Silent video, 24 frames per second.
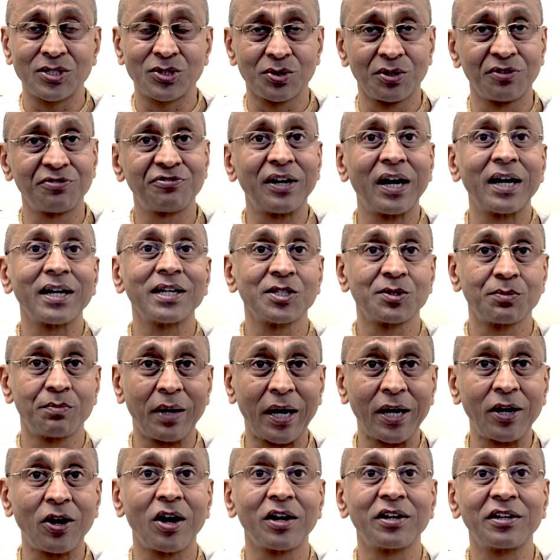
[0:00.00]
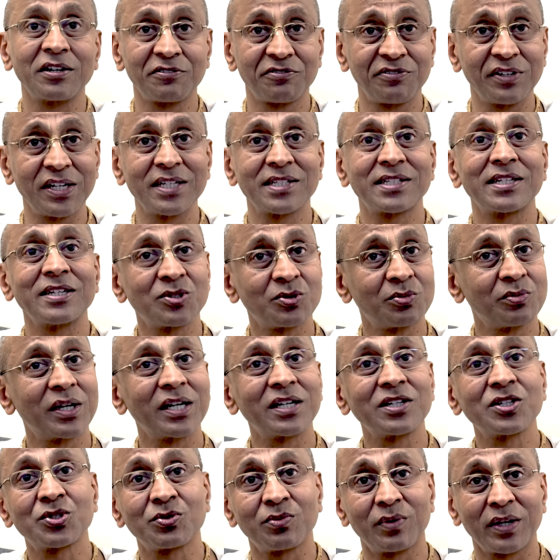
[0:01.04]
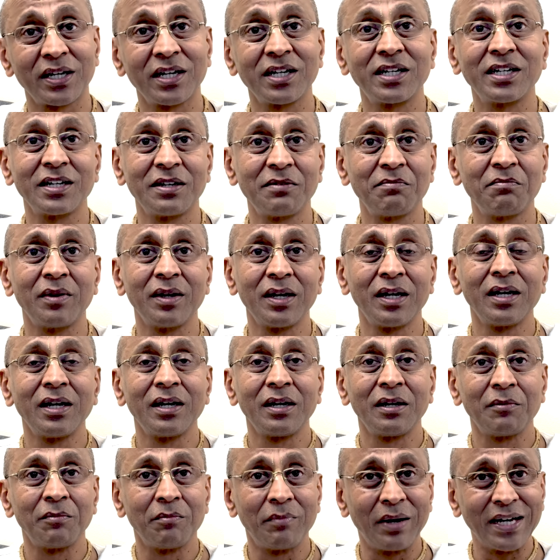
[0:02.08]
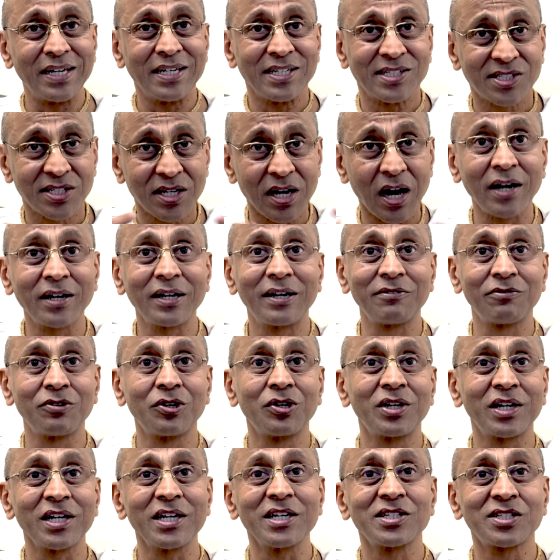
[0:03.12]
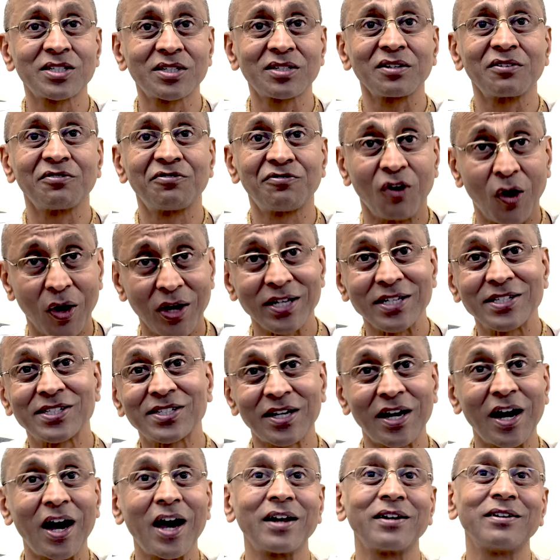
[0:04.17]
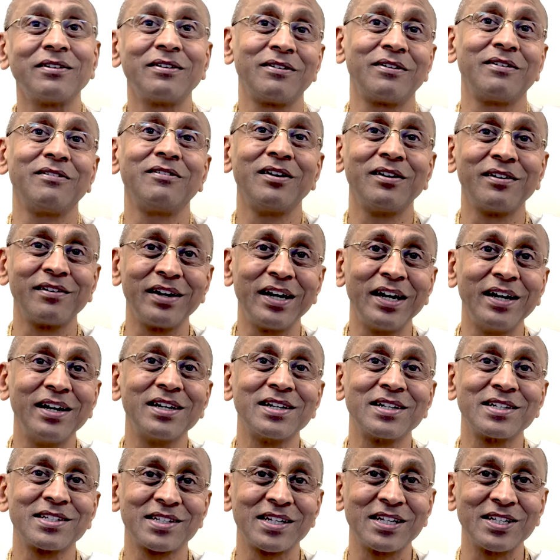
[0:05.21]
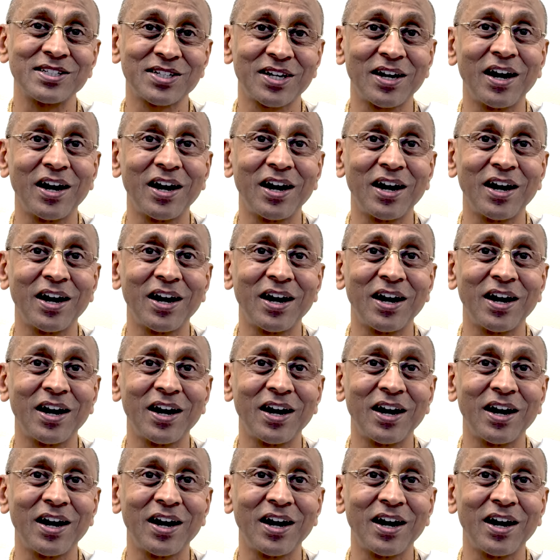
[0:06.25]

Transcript: So far, his biographies, his works were written by ISKCON devotees for ISKCON readers,